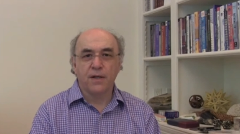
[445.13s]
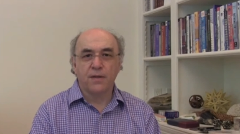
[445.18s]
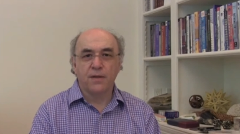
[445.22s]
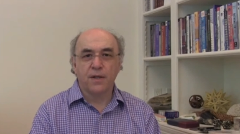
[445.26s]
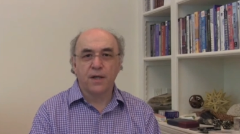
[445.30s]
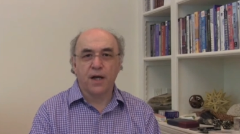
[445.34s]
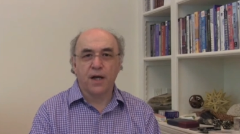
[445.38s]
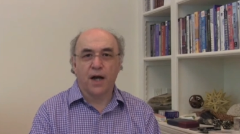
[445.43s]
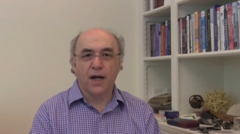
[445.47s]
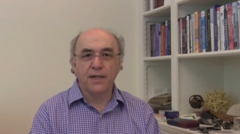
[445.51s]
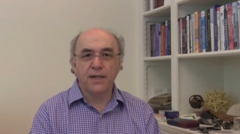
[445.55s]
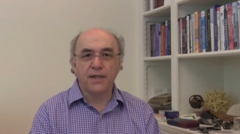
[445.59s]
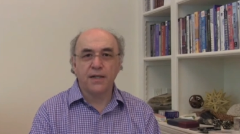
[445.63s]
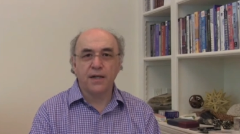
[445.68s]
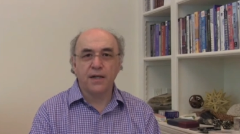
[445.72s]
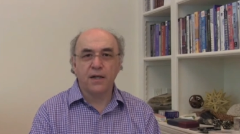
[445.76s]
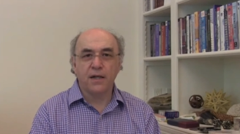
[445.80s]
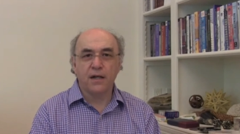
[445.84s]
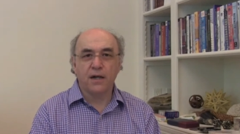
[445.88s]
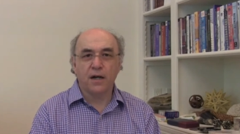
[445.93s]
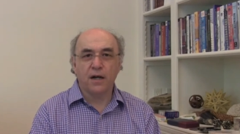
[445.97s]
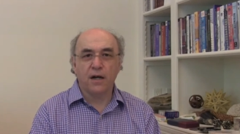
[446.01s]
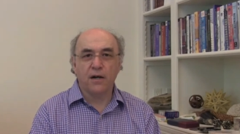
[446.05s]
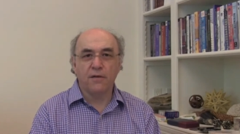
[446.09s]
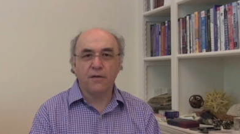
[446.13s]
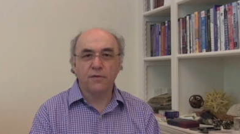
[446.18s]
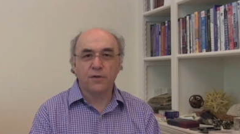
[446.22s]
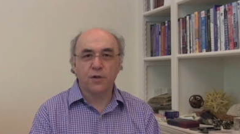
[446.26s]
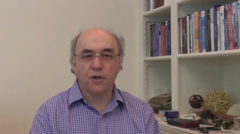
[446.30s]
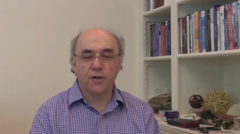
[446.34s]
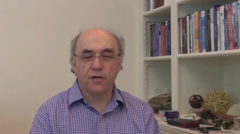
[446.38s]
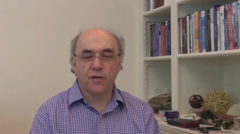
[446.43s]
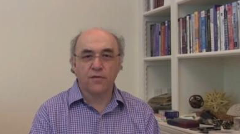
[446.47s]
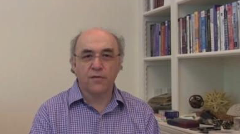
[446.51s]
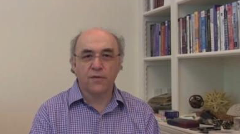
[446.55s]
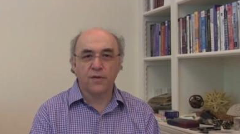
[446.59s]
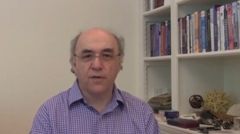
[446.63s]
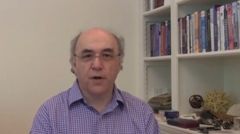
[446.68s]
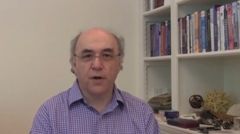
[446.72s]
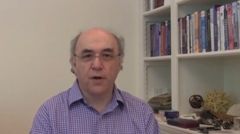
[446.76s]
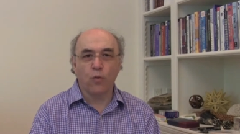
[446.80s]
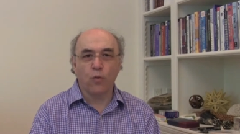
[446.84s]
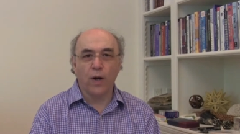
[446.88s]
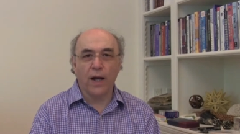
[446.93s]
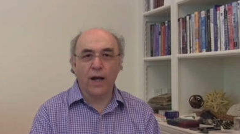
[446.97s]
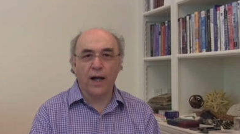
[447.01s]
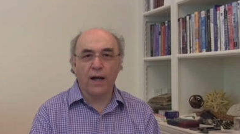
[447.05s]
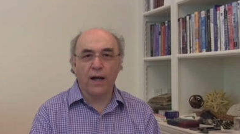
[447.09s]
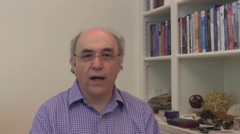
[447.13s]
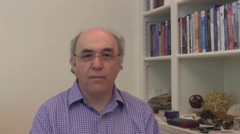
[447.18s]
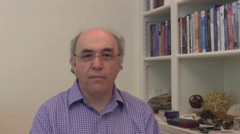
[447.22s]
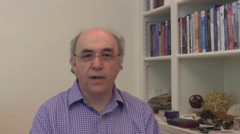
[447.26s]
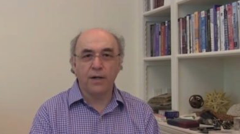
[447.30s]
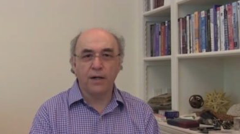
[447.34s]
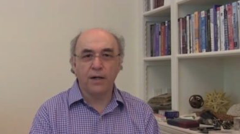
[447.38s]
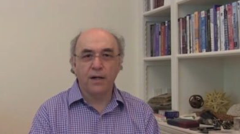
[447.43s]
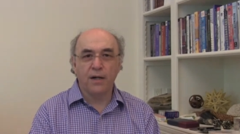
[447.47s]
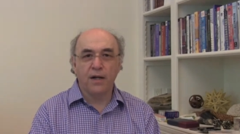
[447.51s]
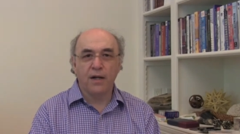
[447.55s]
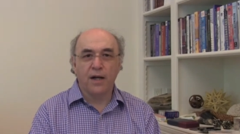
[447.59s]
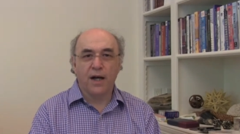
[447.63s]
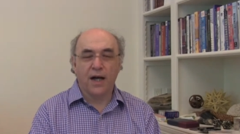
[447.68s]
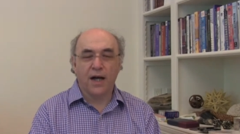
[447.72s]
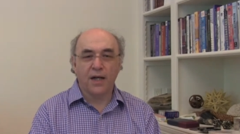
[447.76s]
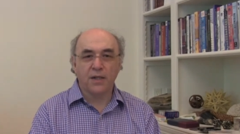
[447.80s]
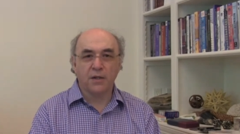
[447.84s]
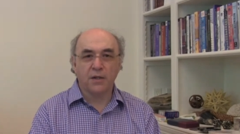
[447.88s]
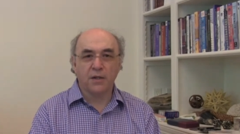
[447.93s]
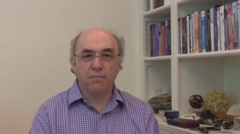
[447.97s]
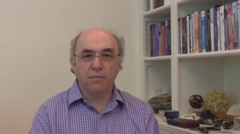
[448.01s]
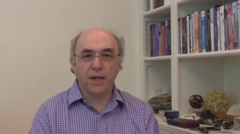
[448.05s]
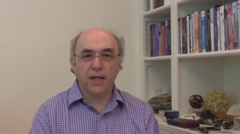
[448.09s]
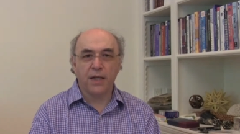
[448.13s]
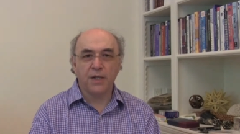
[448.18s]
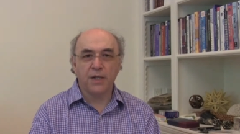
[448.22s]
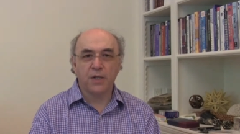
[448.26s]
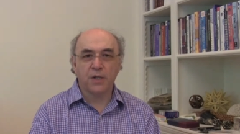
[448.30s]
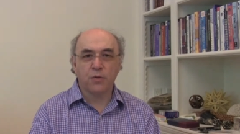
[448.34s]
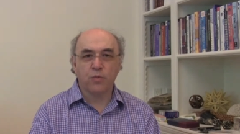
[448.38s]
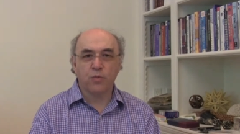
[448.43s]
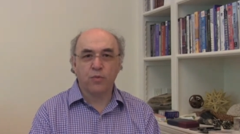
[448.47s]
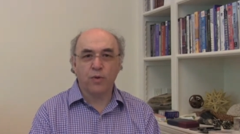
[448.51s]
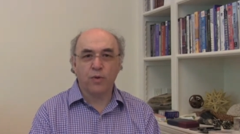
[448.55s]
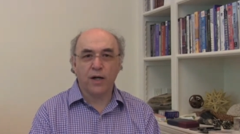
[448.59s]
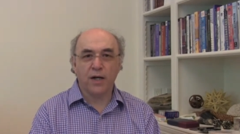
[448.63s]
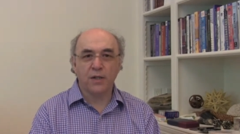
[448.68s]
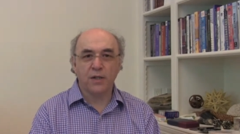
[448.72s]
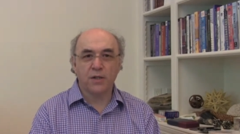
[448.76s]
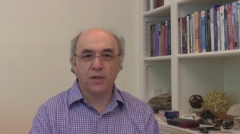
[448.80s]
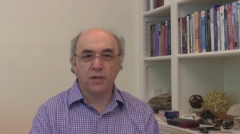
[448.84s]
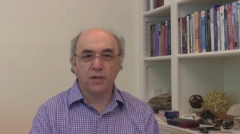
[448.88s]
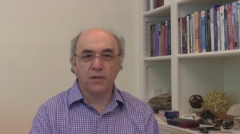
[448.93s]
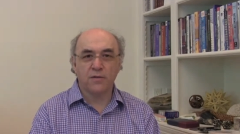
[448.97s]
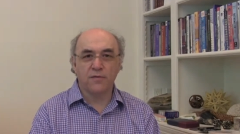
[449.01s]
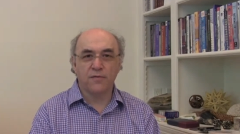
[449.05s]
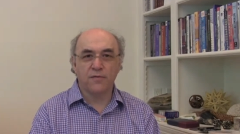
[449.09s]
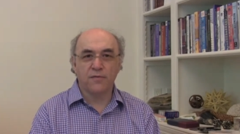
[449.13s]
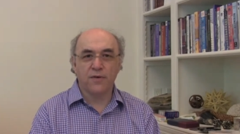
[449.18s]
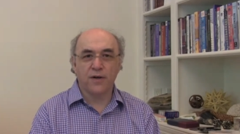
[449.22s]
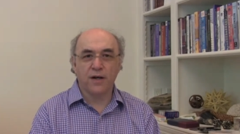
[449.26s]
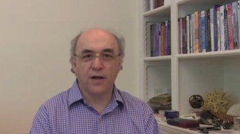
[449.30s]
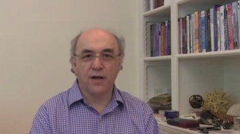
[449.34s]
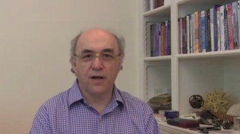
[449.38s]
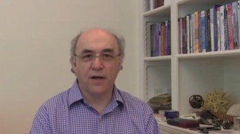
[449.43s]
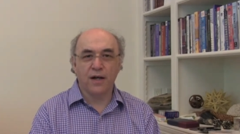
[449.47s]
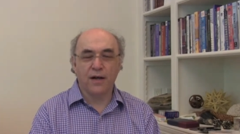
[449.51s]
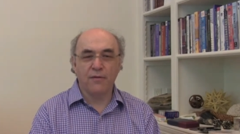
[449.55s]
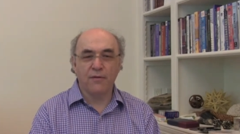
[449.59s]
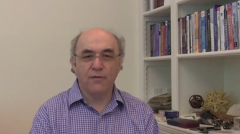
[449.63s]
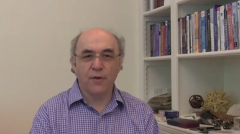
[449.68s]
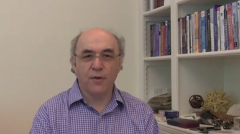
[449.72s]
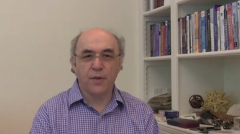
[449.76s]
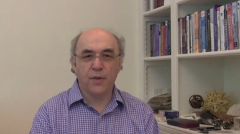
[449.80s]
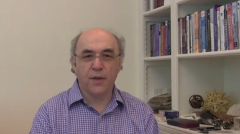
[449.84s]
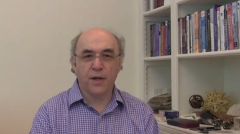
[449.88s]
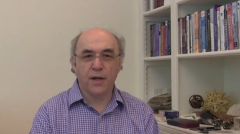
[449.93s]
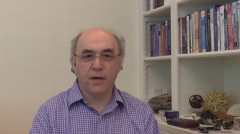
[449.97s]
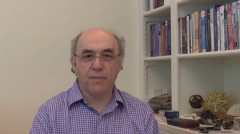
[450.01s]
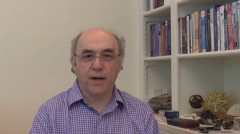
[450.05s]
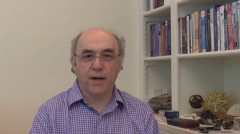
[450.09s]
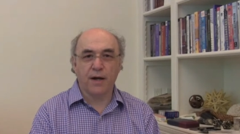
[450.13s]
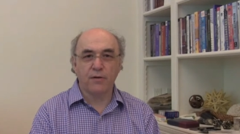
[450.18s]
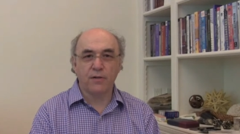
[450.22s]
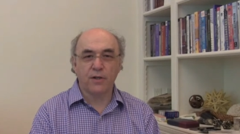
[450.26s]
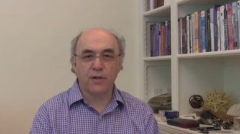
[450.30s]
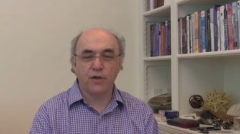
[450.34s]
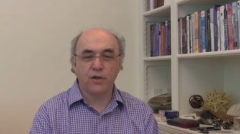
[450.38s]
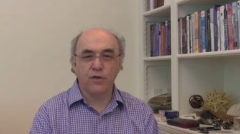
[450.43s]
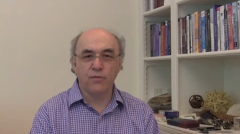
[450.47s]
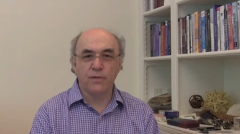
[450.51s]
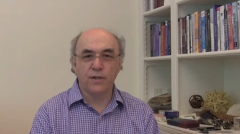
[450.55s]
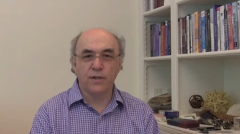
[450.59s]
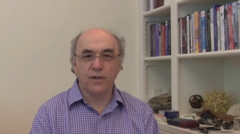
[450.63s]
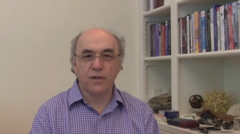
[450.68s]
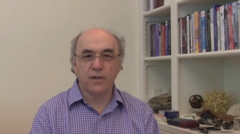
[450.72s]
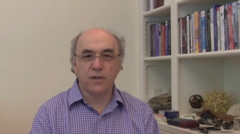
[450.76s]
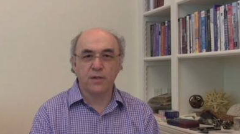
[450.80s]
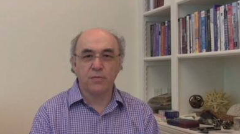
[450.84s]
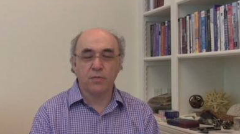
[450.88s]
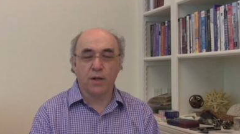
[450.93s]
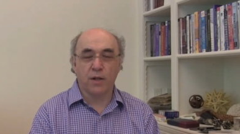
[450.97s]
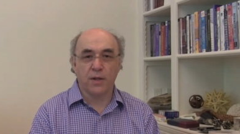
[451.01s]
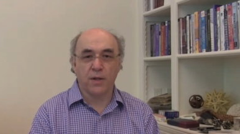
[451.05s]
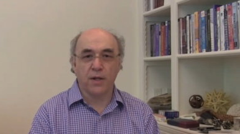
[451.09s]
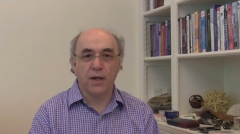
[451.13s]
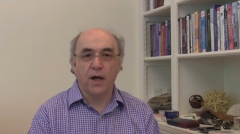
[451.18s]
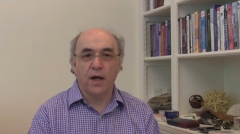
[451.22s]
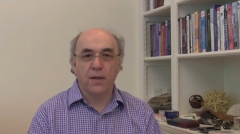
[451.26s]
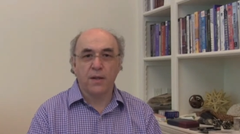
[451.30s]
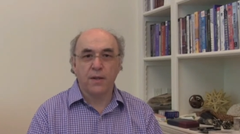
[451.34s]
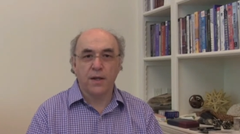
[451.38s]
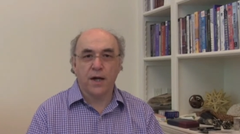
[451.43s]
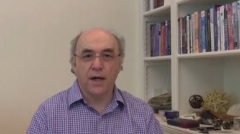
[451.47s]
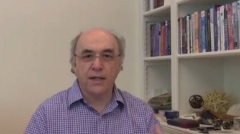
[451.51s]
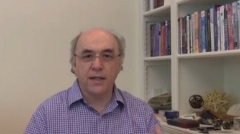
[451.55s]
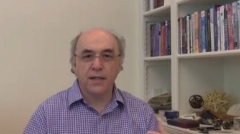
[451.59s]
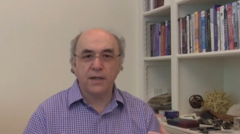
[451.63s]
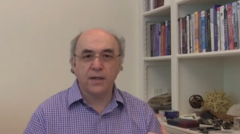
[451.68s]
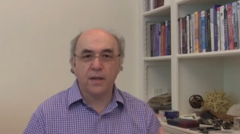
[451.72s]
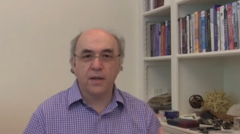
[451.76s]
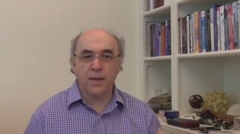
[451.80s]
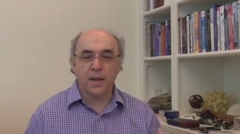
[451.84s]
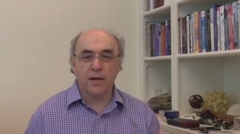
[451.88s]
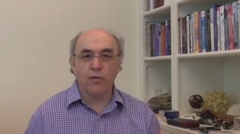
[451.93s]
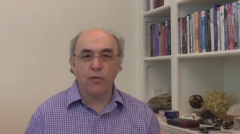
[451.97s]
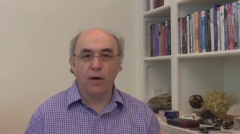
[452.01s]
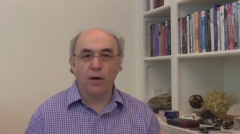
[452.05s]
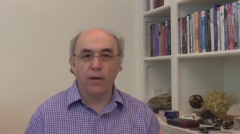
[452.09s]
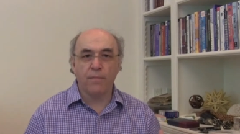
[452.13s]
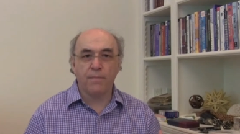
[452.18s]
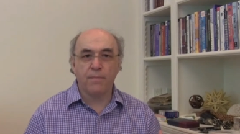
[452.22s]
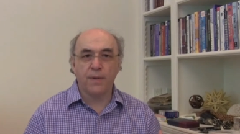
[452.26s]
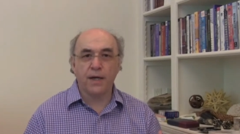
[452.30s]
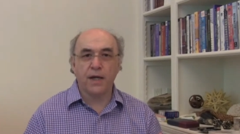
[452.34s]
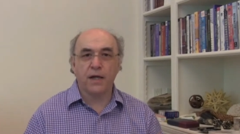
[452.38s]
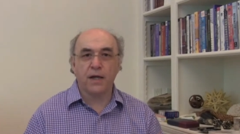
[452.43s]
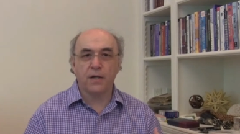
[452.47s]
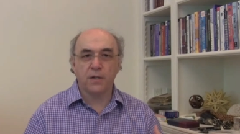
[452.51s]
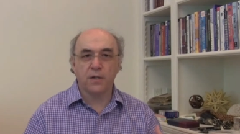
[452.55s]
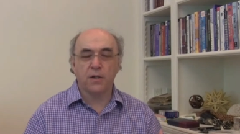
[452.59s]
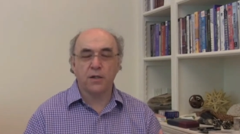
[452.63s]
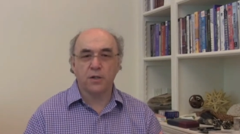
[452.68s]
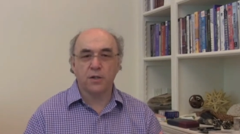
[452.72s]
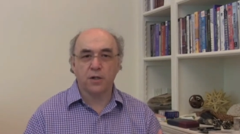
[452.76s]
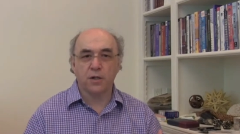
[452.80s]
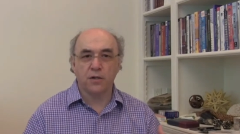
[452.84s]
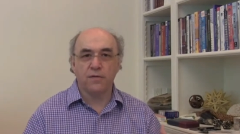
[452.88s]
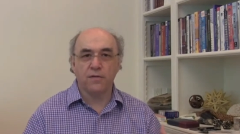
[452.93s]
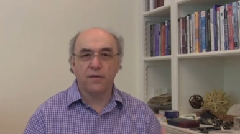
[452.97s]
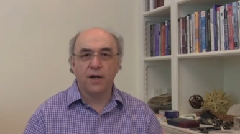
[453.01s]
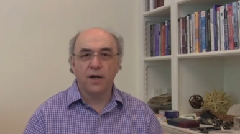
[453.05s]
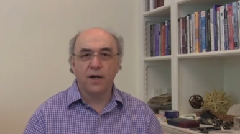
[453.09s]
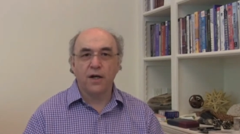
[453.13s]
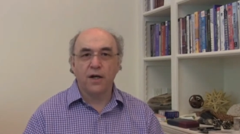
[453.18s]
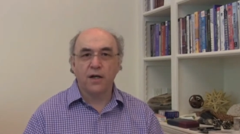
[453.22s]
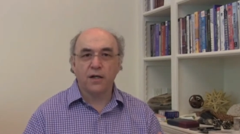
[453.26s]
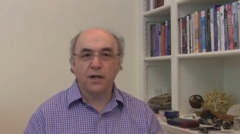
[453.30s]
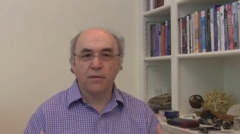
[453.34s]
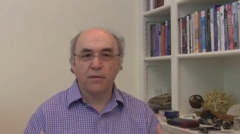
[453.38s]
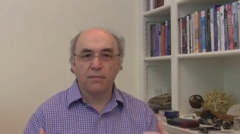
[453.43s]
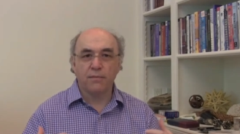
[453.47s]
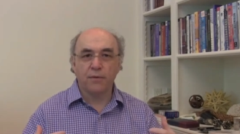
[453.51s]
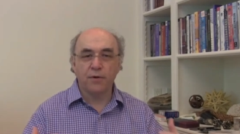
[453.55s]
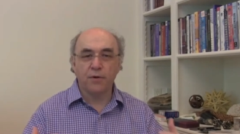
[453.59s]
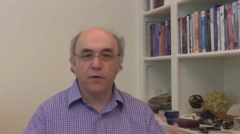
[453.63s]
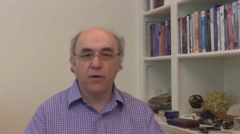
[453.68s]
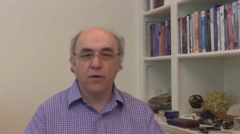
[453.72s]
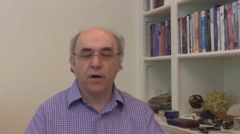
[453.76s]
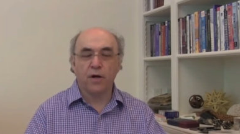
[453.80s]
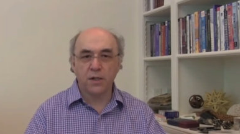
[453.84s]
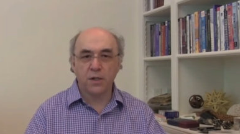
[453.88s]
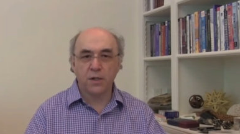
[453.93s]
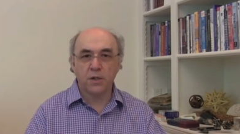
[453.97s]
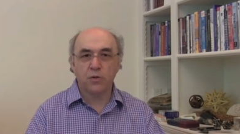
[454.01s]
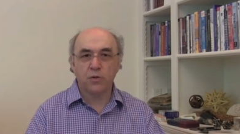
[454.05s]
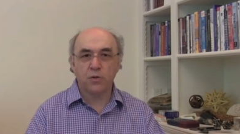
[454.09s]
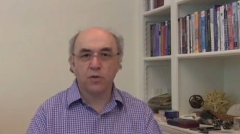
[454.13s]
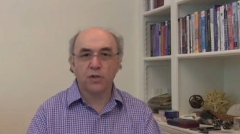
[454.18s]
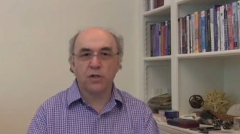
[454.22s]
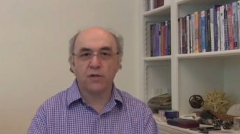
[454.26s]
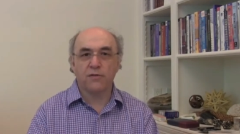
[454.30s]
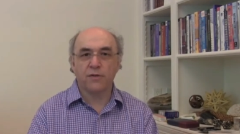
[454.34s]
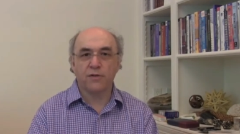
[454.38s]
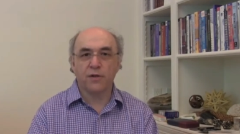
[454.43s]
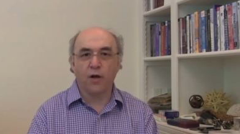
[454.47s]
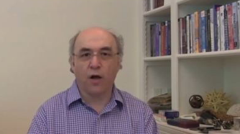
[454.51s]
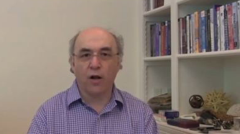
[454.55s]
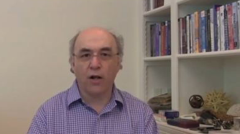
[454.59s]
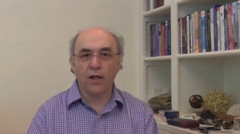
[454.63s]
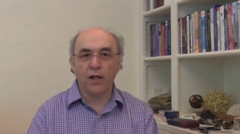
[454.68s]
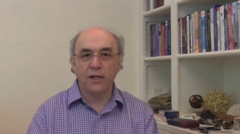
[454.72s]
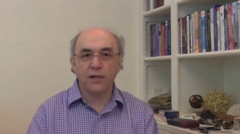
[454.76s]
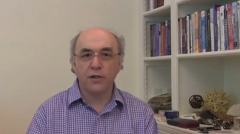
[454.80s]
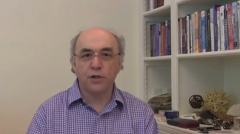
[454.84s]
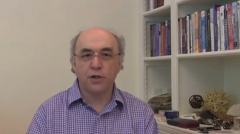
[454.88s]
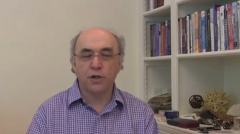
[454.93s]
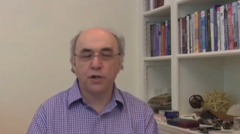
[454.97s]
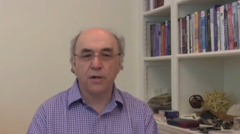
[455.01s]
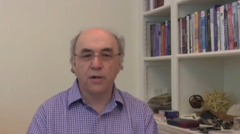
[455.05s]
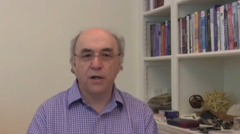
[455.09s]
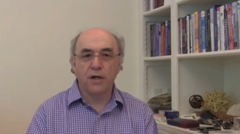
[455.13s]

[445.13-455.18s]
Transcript: The idea of sort of the web as a place where sort of everything about humans, well, the idea that there might be a sort of computerized source of knowledge